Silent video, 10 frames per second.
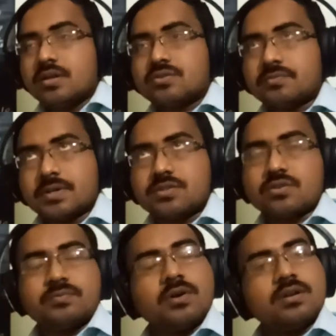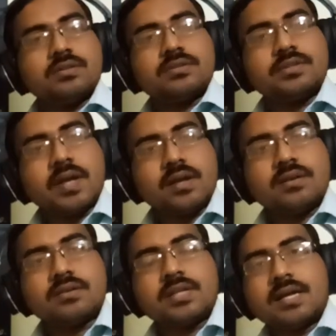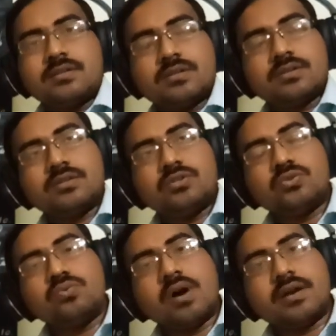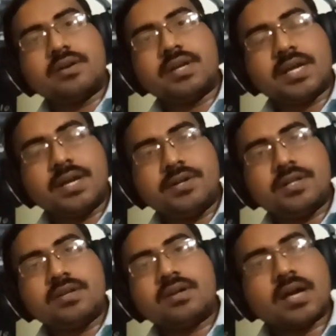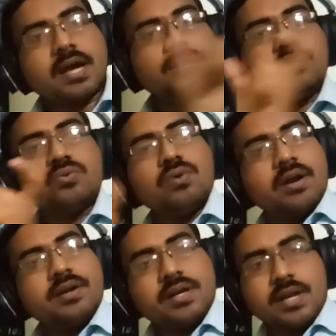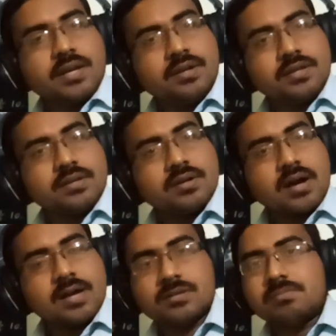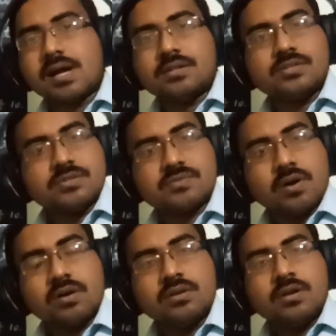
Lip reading: So first of all, think that 280 and 290 are the margins for